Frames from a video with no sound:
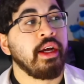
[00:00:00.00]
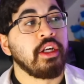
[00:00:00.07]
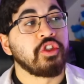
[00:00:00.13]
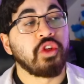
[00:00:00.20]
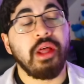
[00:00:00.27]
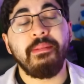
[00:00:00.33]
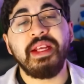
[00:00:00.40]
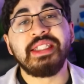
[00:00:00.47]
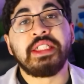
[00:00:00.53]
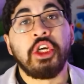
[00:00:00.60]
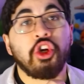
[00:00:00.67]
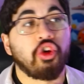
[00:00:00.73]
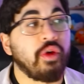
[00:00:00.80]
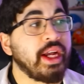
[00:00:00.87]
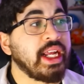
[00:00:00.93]
So that means
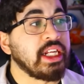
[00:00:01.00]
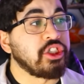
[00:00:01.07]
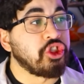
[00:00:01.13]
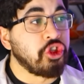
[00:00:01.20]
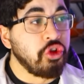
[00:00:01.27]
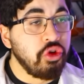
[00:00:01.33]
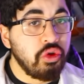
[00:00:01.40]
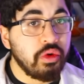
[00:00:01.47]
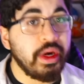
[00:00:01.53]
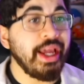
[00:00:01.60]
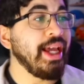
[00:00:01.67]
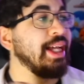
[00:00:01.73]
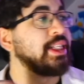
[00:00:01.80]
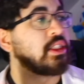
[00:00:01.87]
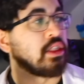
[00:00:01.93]
Kricketune
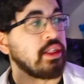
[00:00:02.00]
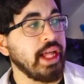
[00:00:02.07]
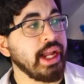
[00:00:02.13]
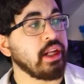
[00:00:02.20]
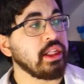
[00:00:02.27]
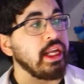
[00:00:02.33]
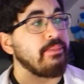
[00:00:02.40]
is likely